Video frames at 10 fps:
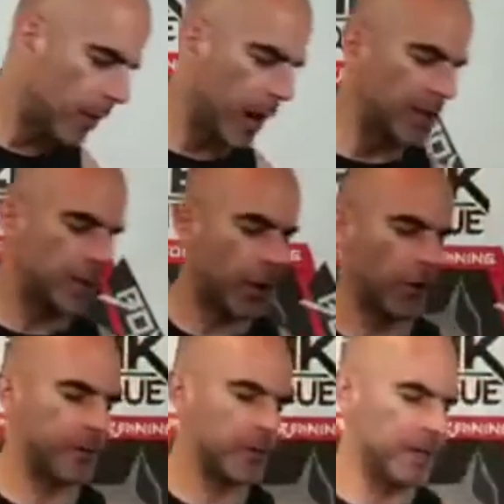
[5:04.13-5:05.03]
Iced
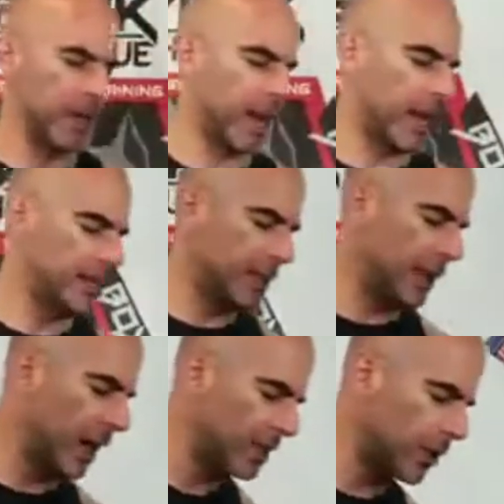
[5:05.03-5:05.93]
coffee. Nick adds in
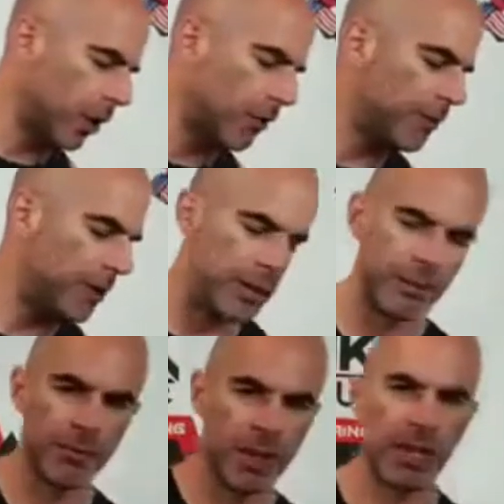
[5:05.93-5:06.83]
iced coffee.
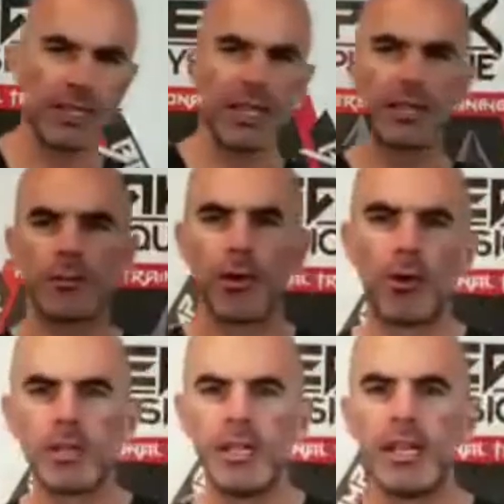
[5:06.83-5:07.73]
Yes, get your
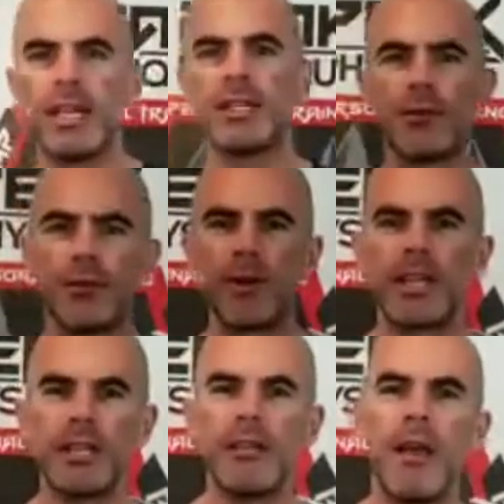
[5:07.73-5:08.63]
protein and get your
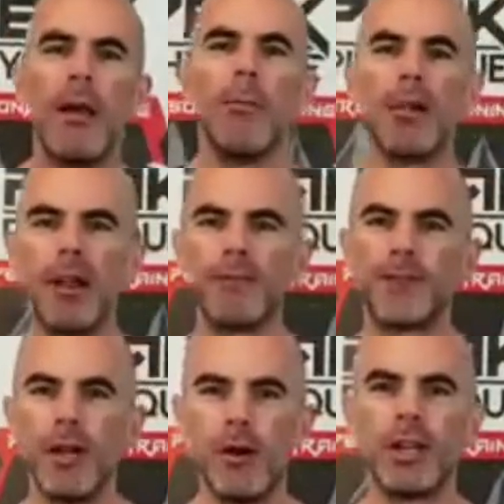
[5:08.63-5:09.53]
freaking blood
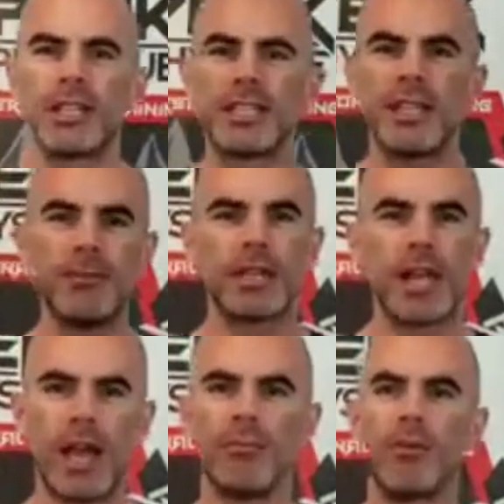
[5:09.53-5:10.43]
flowing at the same
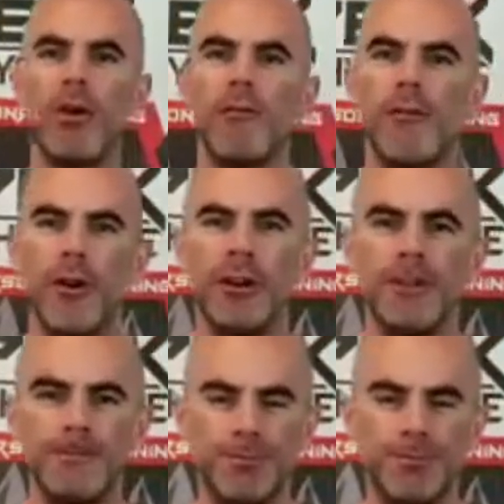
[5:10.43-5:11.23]
time. Go for it.